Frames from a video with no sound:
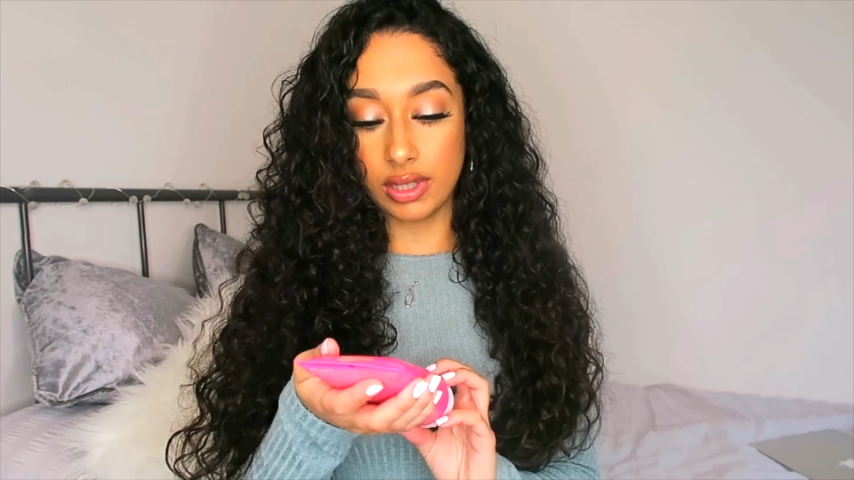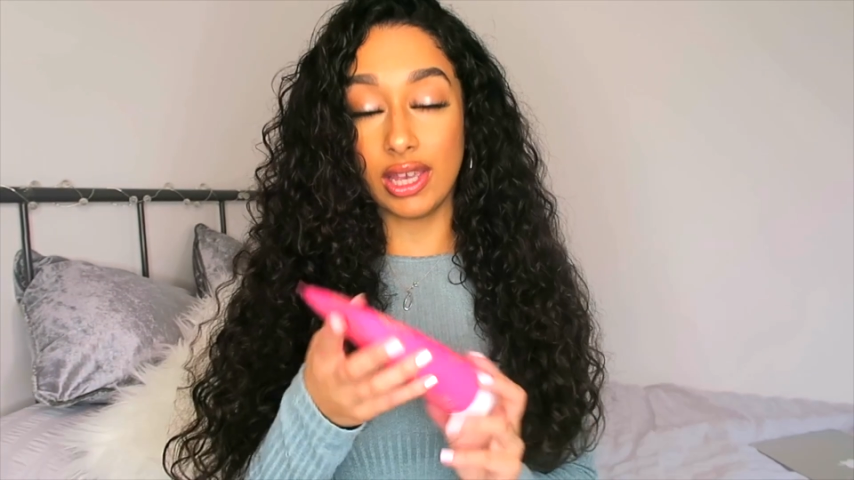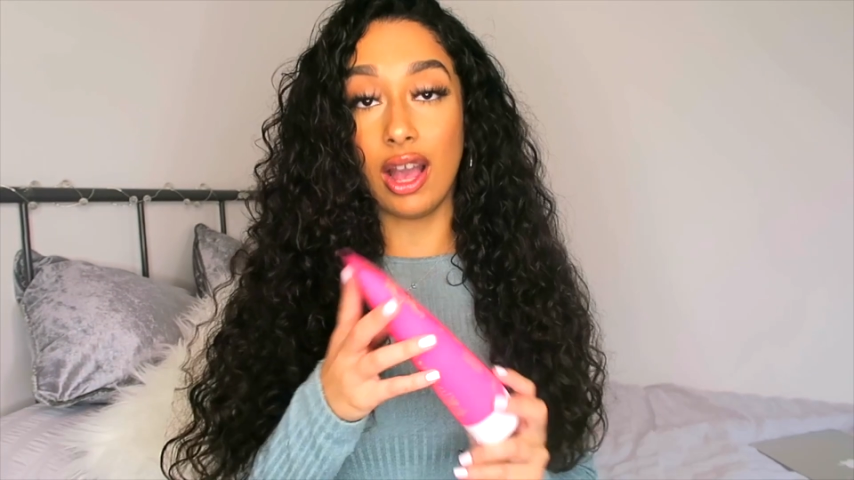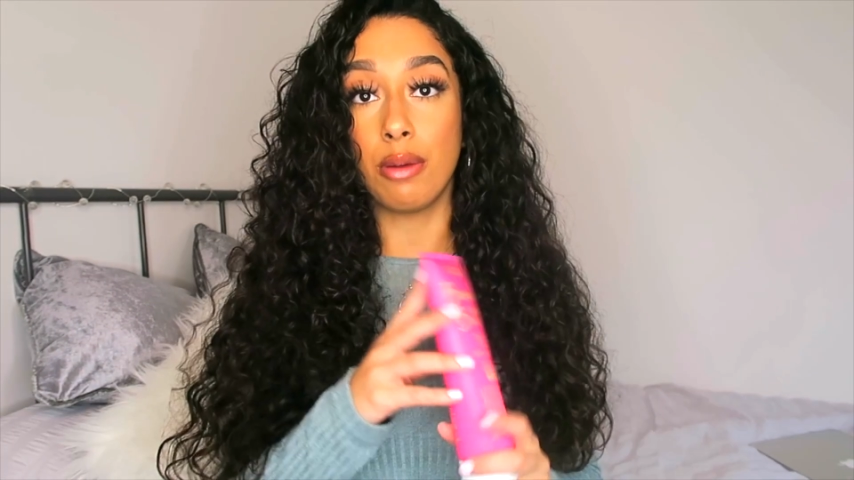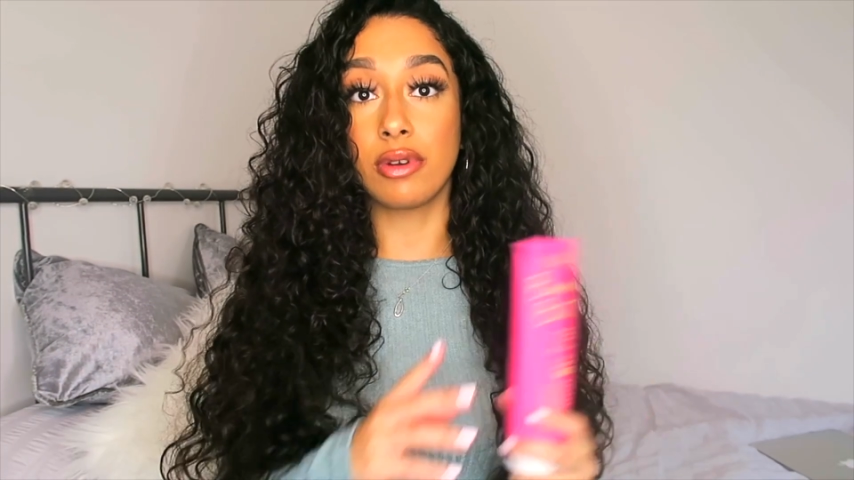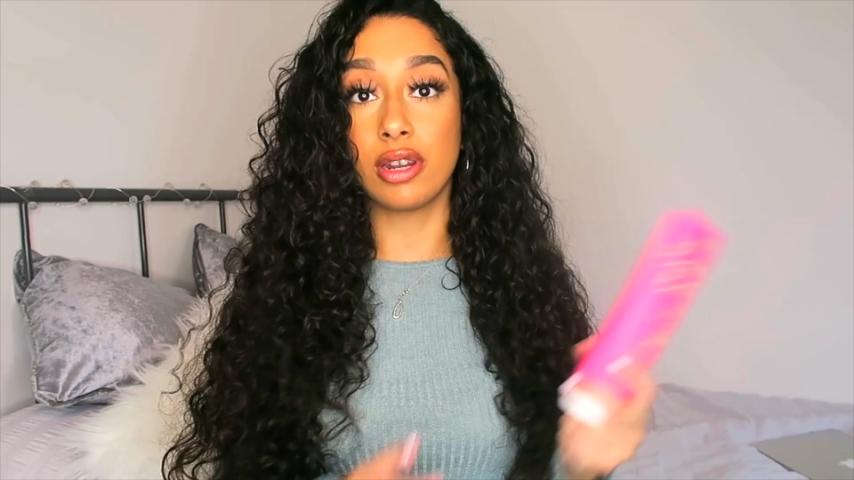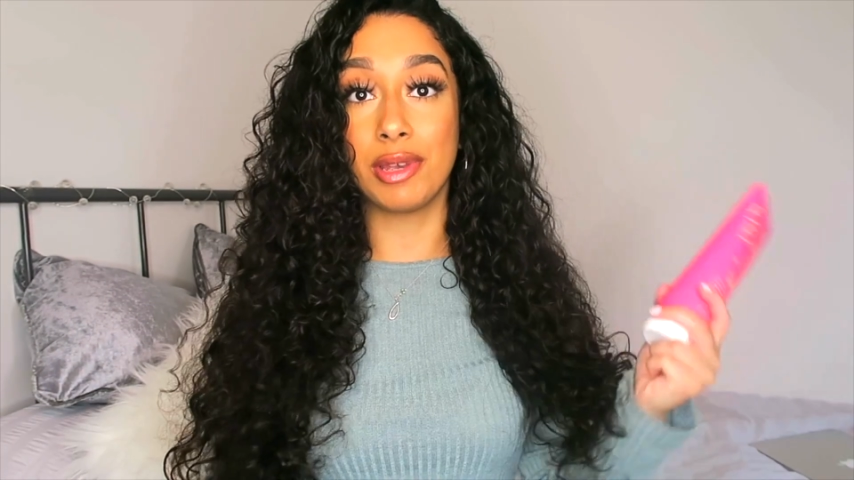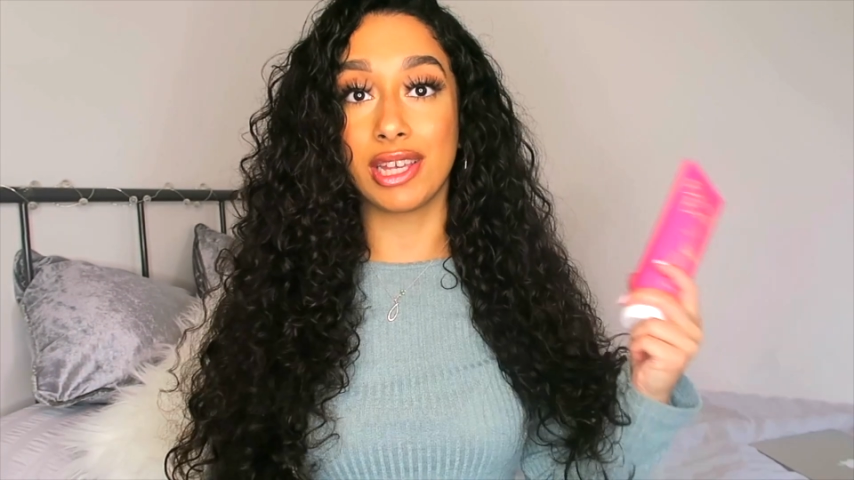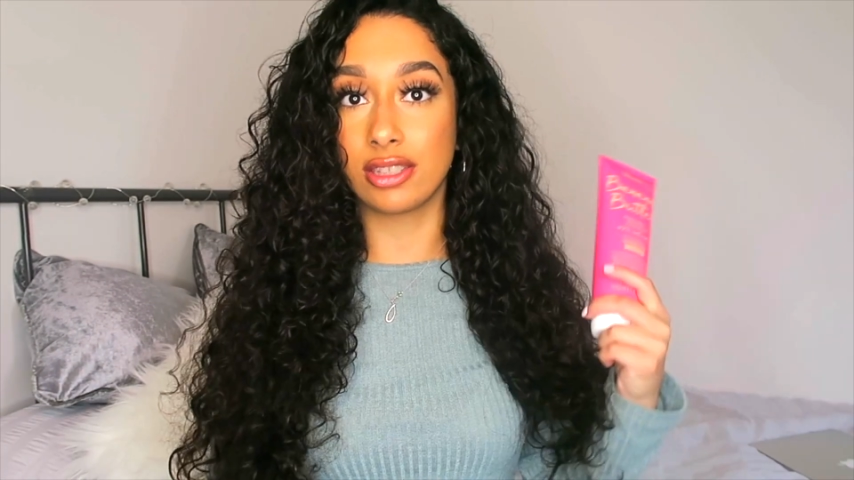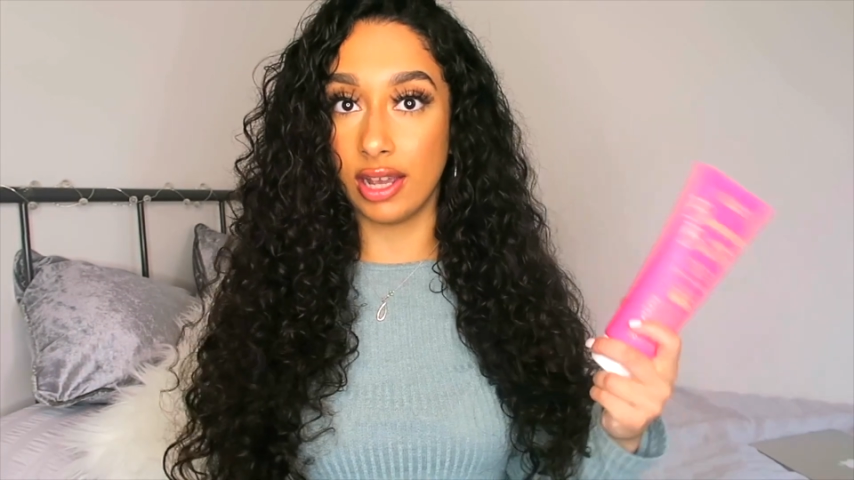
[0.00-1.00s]
Yeah, I'm gonna be
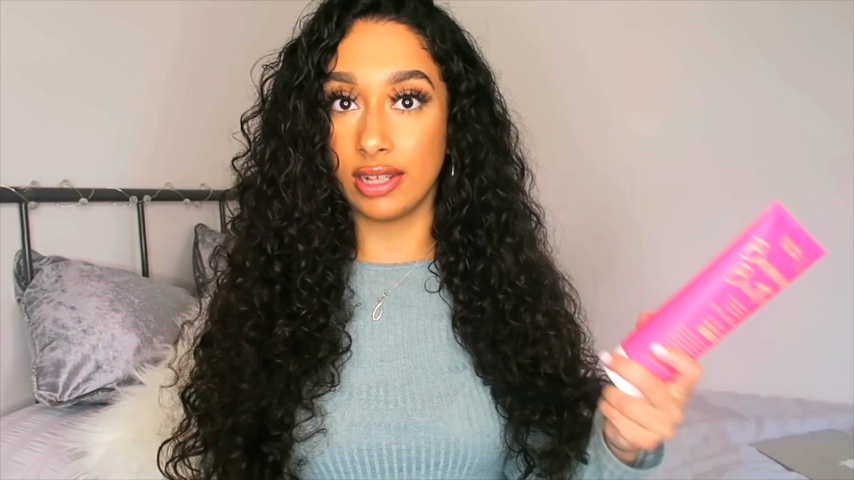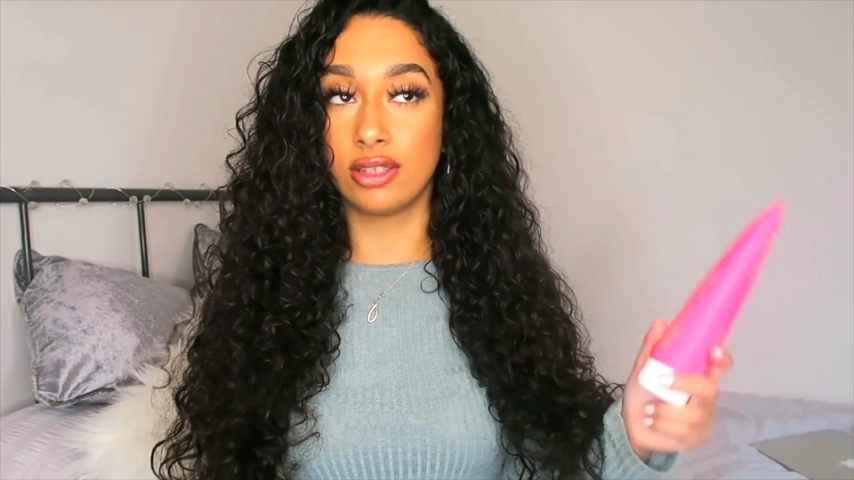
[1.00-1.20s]
excited